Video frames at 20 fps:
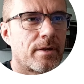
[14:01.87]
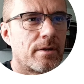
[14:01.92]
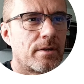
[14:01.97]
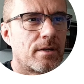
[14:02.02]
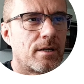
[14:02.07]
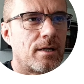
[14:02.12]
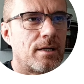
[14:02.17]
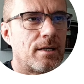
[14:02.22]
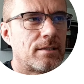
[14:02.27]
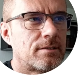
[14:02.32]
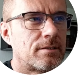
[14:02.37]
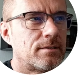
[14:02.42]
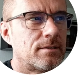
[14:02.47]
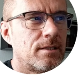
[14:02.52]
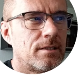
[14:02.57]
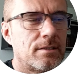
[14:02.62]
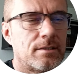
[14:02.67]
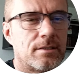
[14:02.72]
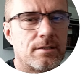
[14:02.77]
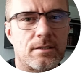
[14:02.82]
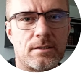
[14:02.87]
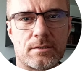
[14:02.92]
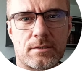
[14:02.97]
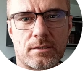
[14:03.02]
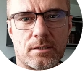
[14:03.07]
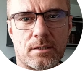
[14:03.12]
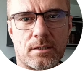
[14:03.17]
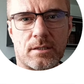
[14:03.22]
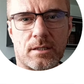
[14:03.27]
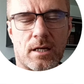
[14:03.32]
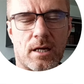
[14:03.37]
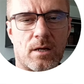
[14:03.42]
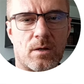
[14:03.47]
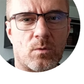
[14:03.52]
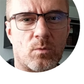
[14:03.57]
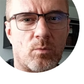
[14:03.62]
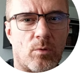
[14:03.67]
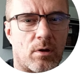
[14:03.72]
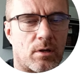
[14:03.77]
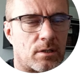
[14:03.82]
let's delete this hello
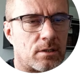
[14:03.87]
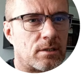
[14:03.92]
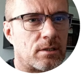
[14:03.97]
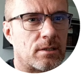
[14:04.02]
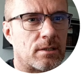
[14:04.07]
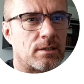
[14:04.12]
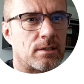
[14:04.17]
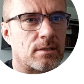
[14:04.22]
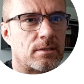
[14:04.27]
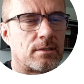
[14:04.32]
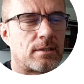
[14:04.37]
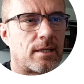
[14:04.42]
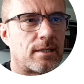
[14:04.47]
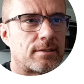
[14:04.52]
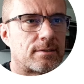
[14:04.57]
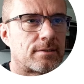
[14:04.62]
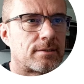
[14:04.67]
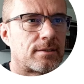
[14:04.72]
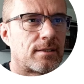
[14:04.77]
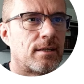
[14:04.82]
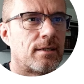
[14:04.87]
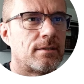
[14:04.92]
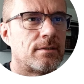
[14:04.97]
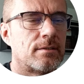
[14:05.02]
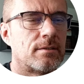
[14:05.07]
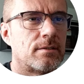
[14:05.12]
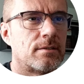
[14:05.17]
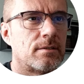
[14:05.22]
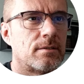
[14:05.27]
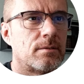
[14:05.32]
world text and